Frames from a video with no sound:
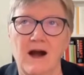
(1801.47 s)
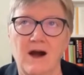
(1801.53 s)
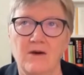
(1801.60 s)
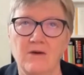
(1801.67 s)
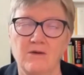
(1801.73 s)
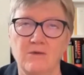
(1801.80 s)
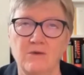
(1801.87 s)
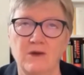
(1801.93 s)

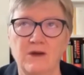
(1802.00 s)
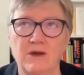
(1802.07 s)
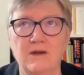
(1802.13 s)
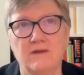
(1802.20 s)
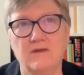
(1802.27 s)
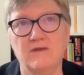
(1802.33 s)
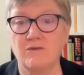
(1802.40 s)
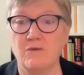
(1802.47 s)
do we
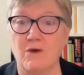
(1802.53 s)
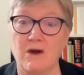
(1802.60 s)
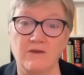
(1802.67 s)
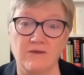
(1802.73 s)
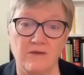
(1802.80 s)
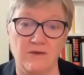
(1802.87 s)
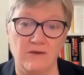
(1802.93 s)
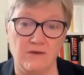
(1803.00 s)

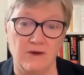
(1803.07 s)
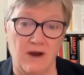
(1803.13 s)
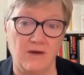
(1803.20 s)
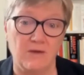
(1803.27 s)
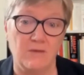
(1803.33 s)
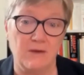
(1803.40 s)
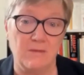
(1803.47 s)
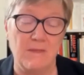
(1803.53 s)
structure, how can
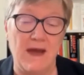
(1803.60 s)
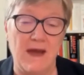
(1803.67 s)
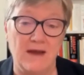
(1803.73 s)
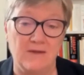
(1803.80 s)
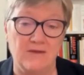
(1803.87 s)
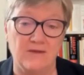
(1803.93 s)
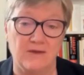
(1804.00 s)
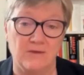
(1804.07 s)
we
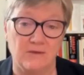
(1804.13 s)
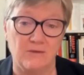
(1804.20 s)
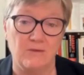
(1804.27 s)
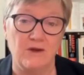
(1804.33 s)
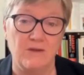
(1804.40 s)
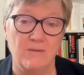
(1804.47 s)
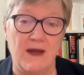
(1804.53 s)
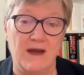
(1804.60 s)

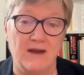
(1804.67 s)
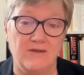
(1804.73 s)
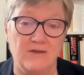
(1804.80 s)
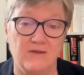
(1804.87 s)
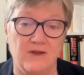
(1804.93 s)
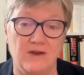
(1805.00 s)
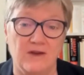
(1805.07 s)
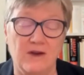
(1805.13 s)

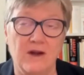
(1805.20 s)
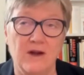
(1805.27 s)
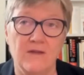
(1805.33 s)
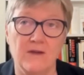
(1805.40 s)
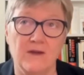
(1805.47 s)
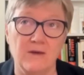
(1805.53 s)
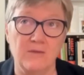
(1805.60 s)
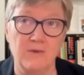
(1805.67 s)
reimagine the
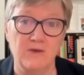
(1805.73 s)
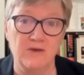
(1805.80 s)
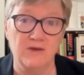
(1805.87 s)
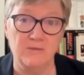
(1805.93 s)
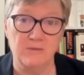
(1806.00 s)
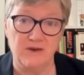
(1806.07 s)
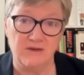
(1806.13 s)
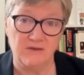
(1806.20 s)
communion
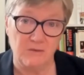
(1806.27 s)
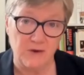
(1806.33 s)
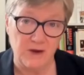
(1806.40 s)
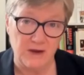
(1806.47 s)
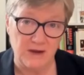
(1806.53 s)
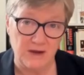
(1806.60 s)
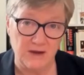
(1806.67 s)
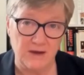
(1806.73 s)

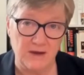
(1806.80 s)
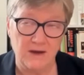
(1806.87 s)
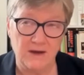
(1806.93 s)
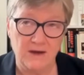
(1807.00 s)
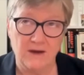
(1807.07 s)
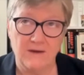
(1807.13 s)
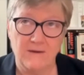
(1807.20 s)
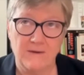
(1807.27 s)
between
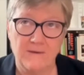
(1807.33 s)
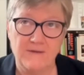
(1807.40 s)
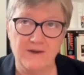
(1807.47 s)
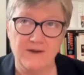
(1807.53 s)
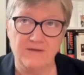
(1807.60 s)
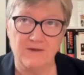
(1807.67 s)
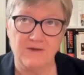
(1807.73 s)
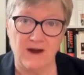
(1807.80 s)
the
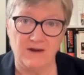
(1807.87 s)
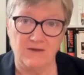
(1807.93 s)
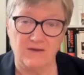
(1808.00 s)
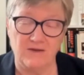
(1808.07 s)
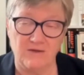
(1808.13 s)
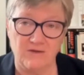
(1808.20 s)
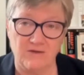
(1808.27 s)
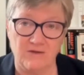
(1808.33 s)
divided
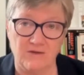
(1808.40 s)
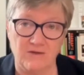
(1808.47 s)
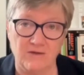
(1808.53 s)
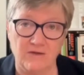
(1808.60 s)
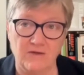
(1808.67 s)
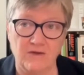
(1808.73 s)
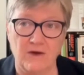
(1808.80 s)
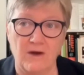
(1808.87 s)
churches?
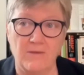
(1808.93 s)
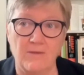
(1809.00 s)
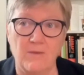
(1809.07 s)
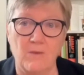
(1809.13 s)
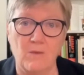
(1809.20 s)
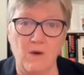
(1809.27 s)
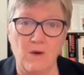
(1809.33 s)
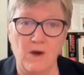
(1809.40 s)

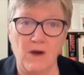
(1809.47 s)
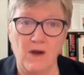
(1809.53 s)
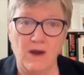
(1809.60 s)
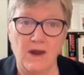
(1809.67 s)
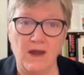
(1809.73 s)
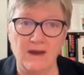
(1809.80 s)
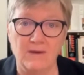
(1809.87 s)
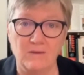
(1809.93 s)

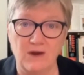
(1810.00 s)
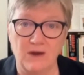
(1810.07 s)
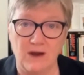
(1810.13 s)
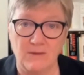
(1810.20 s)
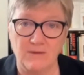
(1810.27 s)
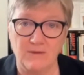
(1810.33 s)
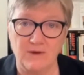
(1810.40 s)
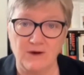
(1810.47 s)
Can we come
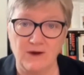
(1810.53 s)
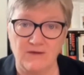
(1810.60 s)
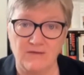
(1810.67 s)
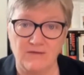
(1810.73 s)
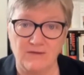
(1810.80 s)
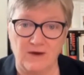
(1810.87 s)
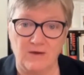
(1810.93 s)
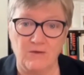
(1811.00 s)
to enough
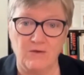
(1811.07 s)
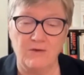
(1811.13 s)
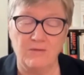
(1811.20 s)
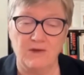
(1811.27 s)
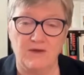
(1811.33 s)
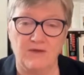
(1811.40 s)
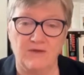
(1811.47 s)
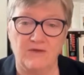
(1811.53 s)

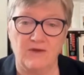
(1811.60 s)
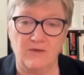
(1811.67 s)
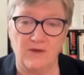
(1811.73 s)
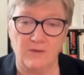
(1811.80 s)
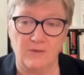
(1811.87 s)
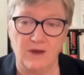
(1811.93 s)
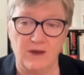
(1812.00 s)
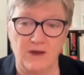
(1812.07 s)
agreement so that
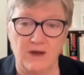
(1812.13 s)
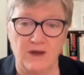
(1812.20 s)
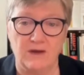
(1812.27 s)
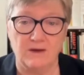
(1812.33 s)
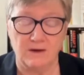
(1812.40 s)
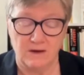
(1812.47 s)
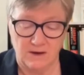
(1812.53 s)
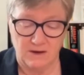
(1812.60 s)
we can
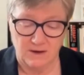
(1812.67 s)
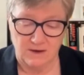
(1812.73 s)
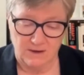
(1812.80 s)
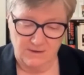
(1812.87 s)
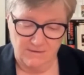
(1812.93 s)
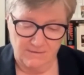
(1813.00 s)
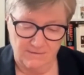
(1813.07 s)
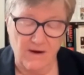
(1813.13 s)

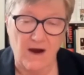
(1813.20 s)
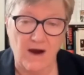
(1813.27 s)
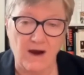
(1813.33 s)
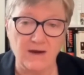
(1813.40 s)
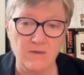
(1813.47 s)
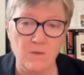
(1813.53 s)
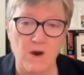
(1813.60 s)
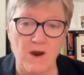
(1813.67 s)

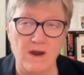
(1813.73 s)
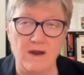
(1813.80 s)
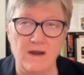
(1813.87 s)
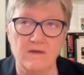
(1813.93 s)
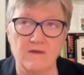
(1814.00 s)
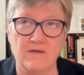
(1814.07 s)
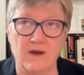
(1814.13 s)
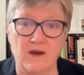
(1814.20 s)
find
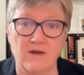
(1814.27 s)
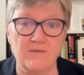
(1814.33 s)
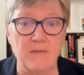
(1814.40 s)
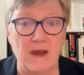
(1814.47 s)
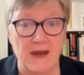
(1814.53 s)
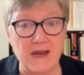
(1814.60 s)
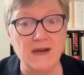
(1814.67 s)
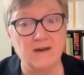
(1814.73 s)
ways of
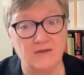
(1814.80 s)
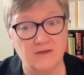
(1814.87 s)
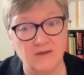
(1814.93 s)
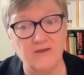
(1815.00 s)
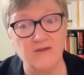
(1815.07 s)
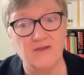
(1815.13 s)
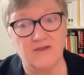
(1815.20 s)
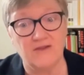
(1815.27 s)
making
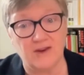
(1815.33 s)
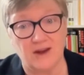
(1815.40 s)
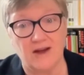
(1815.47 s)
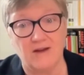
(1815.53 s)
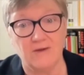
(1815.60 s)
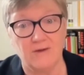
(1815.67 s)
decisions together,